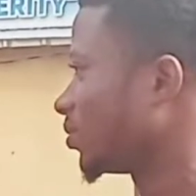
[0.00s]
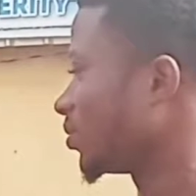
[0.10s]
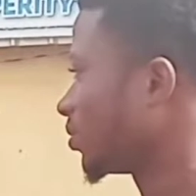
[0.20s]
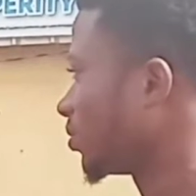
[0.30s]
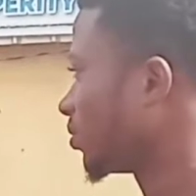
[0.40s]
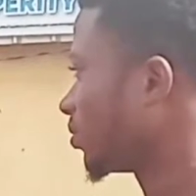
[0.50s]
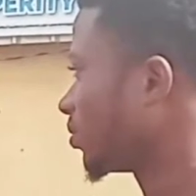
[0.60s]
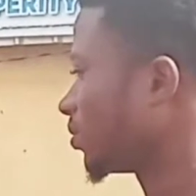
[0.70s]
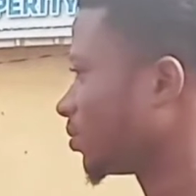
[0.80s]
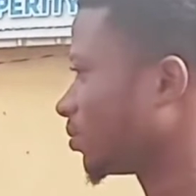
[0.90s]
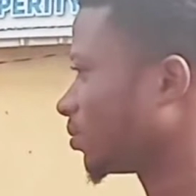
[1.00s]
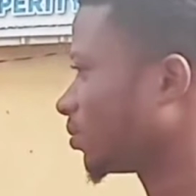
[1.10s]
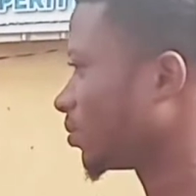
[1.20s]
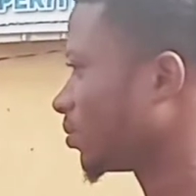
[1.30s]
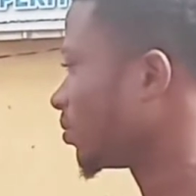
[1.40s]

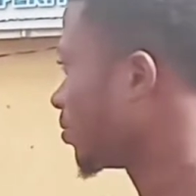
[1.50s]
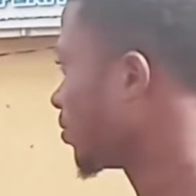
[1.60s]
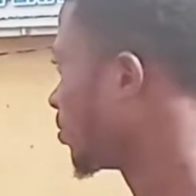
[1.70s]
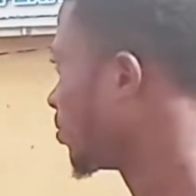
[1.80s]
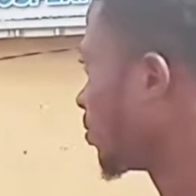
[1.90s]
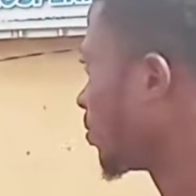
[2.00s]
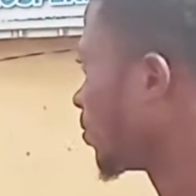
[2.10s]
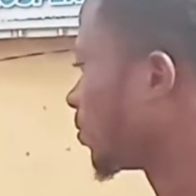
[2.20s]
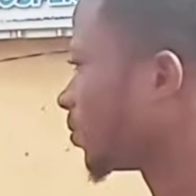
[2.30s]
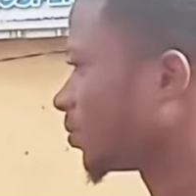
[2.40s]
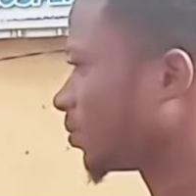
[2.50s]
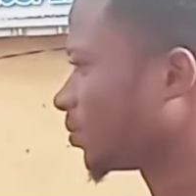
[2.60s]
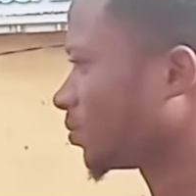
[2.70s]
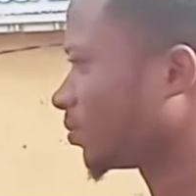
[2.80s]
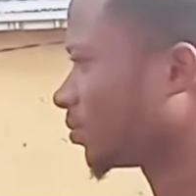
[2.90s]

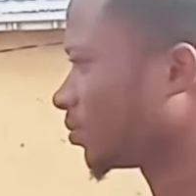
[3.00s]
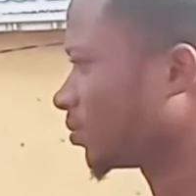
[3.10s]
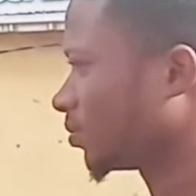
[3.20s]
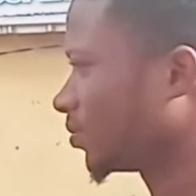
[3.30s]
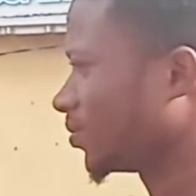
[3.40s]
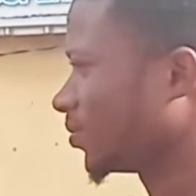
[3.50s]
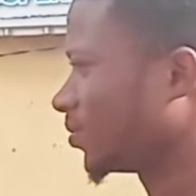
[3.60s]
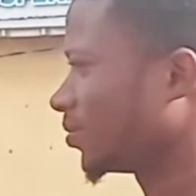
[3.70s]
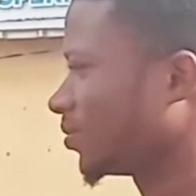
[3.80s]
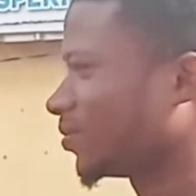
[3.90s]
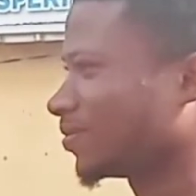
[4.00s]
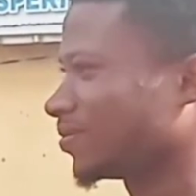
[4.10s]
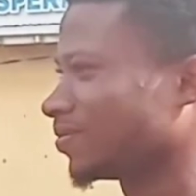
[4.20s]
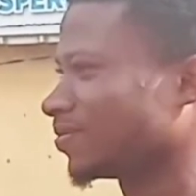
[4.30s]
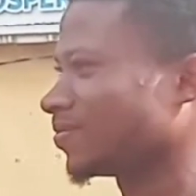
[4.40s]

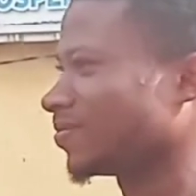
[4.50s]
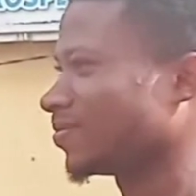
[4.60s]
This person isn't speaking.